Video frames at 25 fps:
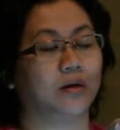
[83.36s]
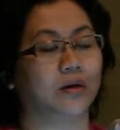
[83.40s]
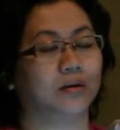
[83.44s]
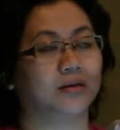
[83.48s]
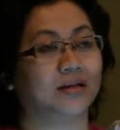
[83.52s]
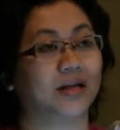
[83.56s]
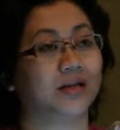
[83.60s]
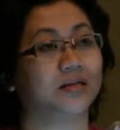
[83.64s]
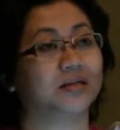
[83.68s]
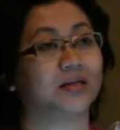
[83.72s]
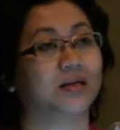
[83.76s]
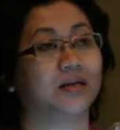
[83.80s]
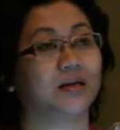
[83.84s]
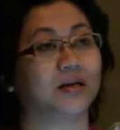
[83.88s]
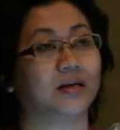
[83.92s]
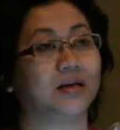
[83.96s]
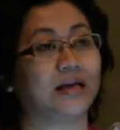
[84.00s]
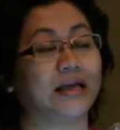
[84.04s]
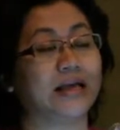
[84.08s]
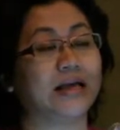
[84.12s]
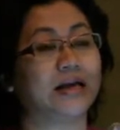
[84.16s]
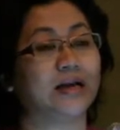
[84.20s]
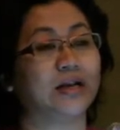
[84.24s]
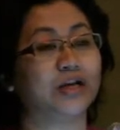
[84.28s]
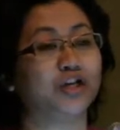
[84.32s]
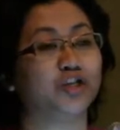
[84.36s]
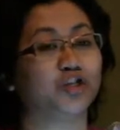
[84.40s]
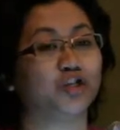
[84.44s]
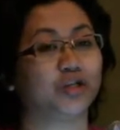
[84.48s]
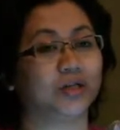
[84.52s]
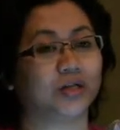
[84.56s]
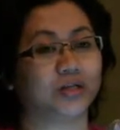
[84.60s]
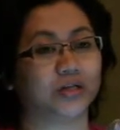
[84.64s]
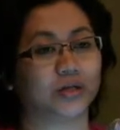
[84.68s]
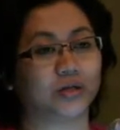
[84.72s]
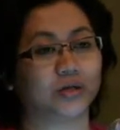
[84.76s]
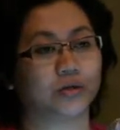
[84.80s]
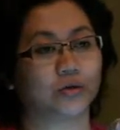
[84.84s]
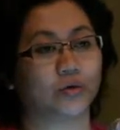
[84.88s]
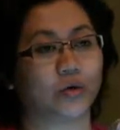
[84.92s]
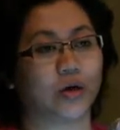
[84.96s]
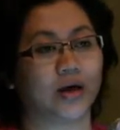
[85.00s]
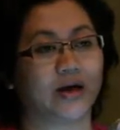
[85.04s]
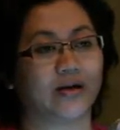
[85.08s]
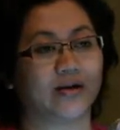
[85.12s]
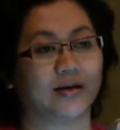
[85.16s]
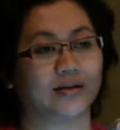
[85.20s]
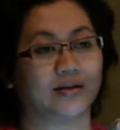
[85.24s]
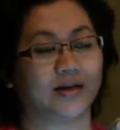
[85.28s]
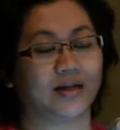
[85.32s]
There's an English teacher
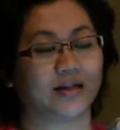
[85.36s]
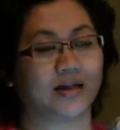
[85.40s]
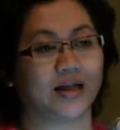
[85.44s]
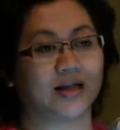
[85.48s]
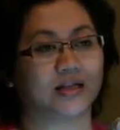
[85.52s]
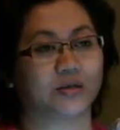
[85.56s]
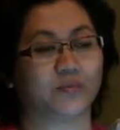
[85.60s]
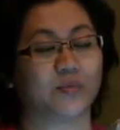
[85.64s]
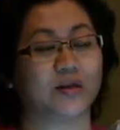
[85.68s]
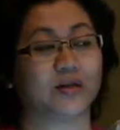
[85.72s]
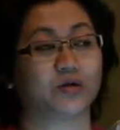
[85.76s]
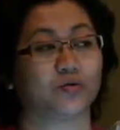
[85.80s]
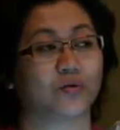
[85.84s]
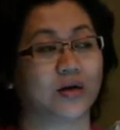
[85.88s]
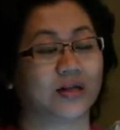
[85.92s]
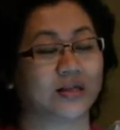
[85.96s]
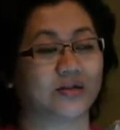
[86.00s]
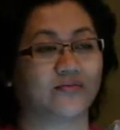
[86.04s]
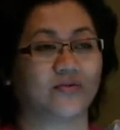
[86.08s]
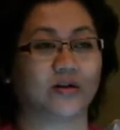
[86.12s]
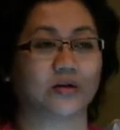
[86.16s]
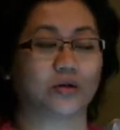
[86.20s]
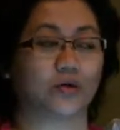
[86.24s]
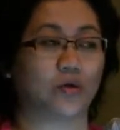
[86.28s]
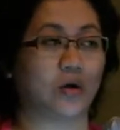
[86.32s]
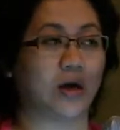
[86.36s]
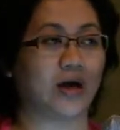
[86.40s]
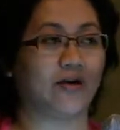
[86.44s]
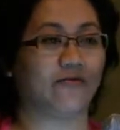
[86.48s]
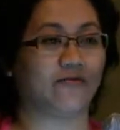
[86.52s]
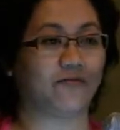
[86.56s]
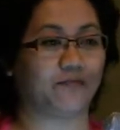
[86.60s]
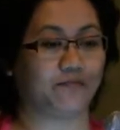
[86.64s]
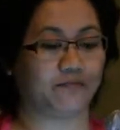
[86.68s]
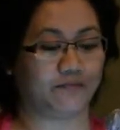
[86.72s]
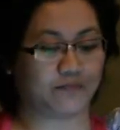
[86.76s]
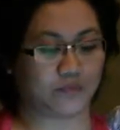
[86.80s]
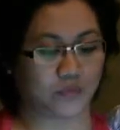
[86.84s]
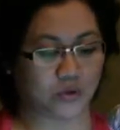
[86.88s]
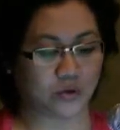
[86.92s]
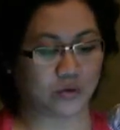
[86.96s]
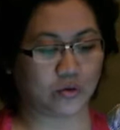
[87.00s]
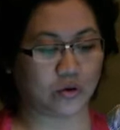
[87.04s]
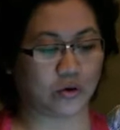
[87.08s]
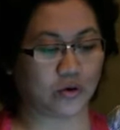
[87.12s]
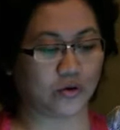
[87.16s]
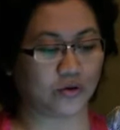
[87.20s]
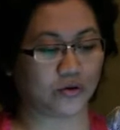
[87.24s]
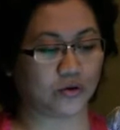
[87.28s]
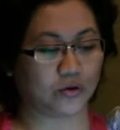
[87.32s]
that has been transferred, so I have to
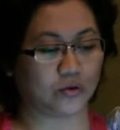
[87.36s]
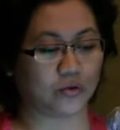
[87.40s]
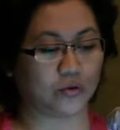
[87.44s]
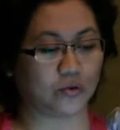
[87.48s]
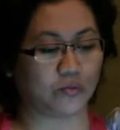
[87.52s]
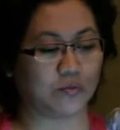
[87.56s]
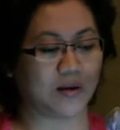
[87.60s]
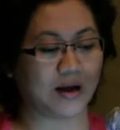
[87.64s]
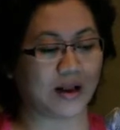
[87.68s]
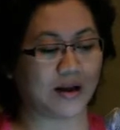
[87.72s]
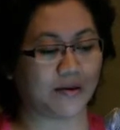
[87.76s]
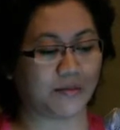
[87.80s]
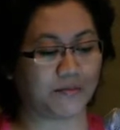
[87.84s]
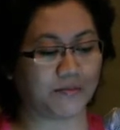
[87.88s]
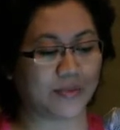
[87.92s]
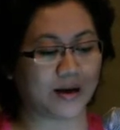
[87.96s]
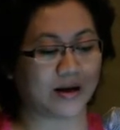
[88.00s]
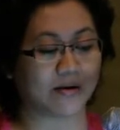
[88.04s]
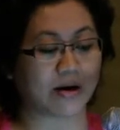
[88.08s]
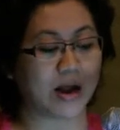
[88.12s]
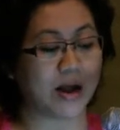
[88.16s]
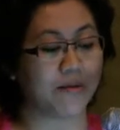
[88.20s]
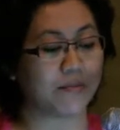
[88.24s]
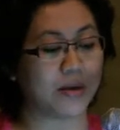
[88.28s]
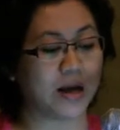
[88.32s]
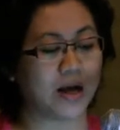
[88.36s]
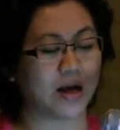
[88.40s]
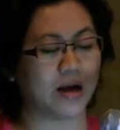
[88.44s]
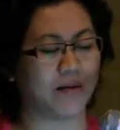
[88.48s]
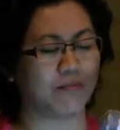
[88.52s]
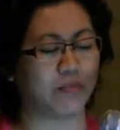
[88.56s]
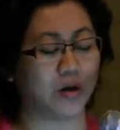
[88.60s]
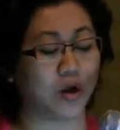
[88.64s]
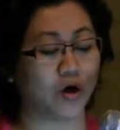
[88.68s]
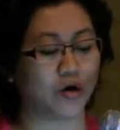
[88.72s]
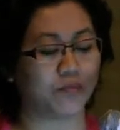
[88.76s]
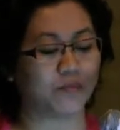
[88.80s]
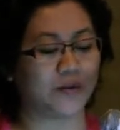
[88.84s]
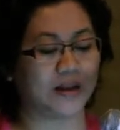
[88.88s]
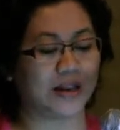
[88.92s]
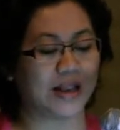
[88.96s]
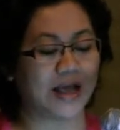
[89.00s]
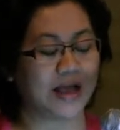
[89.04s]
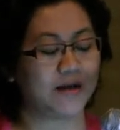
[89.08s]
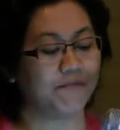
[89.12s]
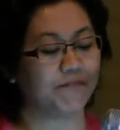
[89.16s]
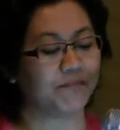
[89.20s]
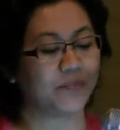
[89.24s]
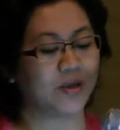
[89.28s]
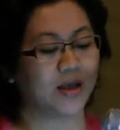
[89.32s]
go to Long
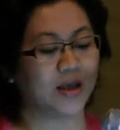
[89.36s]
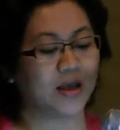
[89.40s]
Pila.